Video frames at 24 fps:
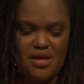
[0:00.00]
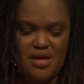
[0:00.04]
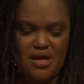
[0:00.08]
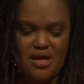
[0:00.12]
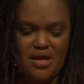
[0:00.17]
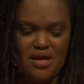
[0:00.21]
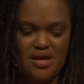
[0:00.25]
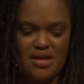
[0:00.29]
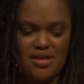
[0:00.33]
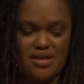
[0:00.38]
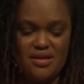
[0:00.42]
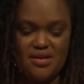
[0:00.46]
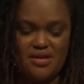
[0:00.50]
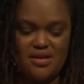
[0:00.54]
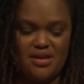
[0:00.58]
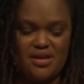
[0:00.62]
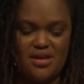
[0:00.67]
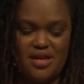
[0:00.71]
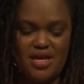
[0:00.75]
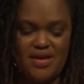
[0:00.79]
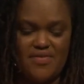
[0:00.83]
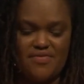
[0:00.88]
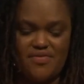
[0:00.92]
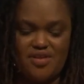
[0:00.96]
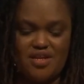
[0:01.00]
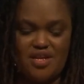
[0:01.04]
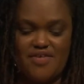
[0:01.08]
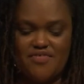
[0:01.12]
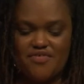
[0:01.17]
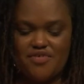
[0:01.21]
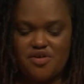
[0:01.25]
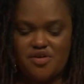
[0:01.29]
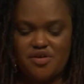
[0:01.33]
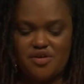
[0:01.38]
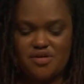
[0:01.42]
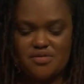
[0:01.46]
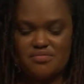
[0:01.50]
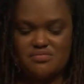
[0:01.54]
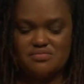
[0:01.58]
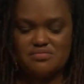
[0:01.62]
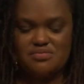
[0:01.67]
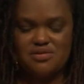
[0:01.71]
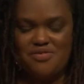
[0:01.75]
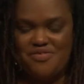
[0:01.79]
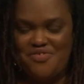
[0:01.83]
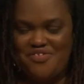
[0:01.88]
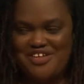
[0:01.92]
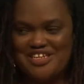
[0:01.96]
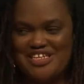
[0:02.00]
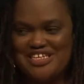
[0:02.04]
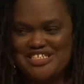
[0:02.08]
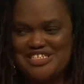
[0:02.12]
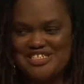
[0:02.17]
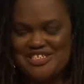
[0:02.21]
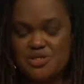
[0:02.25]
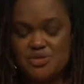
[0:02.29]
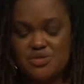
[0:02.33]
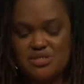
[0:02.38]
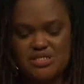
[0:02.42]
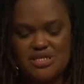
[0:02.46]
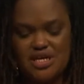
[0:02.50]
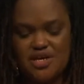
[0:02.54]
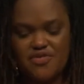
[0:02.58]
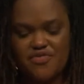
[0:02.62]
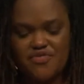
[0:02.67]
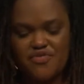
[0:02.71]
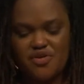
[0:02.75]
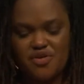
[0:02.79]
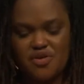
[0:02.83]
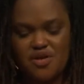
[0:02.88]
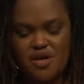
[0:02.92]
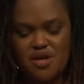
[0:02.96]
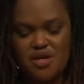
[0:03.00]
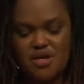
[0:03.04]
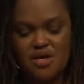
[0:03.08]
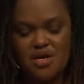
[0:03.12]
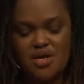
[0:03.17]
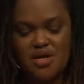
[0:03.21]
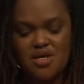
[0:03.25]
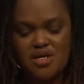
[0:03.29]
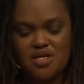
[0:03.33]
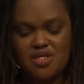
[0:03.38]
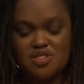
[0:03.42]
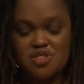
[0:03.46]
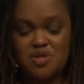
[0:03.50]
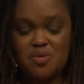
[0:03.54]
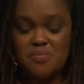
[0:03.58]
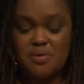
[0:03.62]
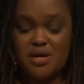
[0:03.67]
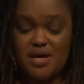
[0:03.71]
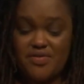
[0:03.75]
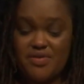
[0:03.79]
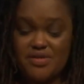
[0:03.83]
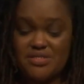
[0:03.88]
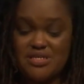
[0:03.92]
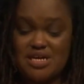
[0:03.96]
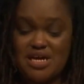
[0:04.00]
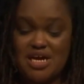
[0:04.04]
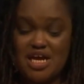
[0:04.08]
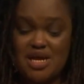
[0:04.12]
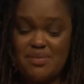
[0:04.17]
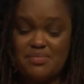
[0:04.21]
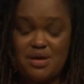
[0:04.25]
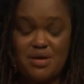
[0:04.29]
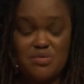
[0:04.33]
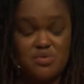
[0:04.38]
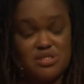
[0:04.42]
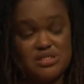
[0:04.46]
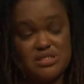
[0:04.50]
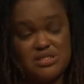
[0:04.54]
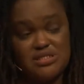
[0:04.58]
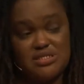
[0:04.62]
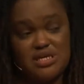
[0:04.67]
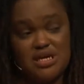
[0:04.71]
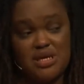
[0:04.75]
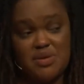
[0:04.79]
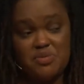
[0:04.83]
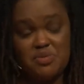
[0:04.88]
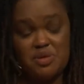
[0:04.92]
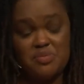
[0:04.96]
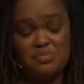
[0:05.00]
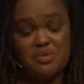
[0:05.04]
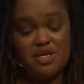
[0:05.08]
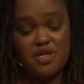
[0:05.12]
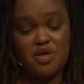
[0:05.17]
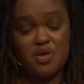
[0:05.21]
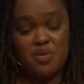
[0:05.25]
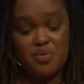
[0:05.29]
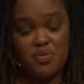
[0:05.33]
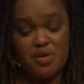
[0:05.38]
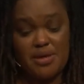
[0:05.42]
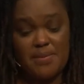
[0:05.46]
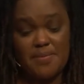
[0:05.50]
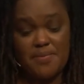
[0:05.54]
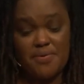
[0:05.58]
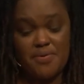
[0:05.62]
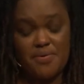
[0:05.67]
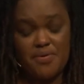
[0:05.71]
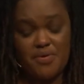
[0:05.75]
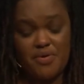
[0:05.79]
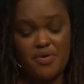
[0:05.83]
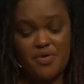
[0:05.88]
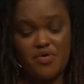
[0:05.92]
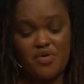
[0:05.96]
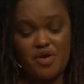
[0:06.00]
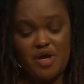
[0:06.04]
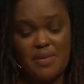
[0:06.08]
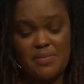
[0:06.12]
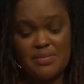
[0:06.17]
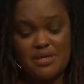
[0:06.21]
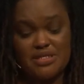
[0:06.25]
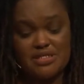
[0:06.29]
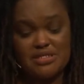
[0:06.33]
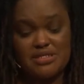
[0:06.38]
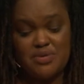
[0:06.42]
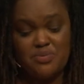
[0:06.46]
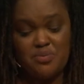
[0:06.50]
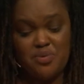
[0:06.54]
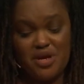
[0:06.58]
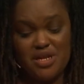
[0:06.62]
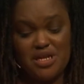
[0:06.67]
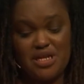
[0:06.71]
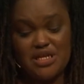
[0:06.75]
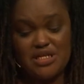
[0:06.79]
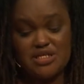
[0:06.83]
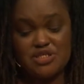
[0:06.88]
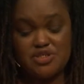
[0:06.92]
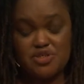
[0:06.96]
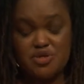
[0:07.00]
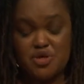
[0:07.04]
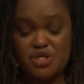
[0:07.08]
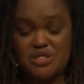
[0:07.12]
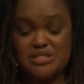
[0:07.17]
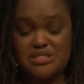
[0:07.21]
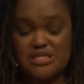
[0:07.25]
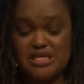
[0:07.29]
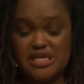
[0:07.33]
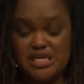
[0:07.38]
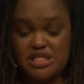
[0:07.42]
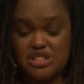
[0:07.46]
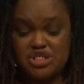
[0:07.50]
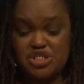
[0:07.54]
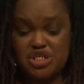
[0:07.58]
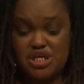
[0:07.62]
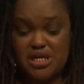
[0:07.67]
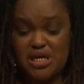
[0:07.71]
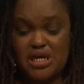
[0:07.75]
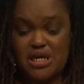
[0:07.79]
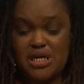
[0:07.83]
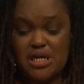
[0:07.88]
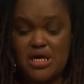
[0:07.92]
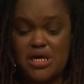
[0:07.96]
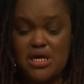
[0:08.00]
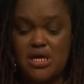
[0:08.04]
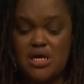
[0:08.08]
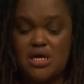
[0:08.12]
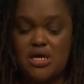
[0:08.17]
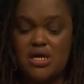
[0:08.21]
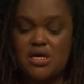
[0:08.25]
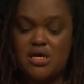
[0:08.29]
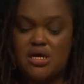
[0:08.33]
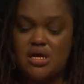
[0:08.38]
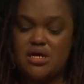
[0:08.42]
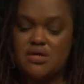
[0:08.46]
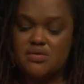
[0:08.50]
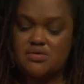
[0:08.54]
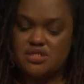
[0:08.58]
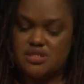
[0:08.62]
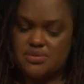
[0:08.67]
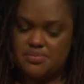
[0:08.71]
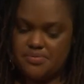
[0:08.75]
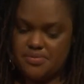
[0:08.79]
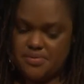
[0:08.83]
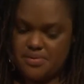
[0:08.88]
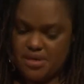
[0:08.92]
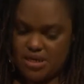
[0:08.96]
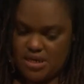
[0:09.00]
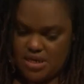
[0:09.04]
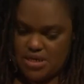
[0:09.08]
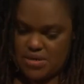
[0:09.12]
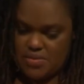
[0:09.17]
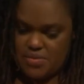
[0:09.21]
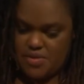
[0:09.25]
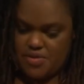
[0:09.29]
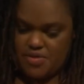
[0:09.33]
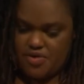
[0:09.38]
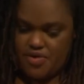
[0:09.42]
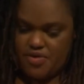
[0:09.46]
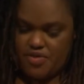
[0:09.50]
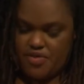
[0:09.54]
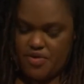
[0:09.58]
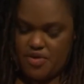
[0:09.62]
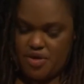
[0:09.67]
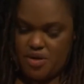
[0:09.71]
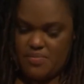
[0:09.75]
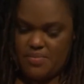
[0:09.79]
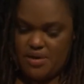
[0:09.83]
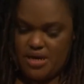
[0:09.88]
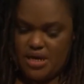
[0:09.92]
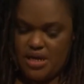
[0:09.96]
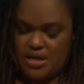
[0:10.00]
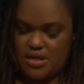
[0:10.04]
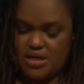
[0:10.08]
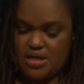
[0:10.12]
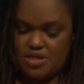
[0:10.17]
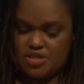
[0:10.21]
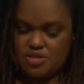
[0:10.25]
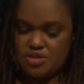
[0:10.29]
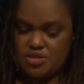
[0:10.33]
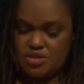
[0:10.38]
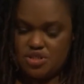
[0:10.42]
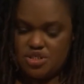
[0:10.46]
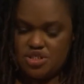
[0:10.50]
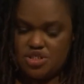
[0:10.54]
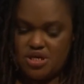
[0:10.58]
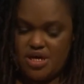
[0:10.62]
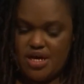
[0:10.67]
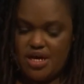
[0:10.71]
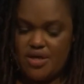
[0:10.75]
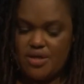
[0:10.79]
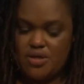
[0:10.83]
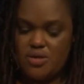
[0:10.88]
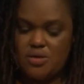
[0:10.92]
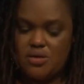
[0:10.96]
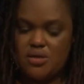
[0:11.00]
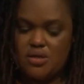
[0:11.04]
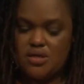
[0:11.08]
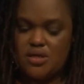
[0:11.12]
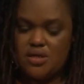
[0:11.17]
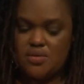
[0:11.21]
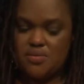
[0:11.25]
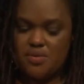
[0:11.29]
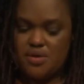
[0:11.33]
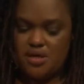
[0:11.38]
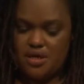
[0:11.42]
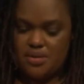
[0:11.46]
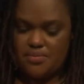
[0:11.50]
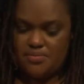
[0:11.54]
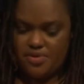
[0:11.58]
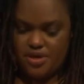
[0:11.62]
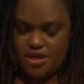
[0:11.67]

And life never really slows down for long. So by the time I was done with my degree program and ready to start teaching, I was pregnant with our 3rd biological child, and we had brought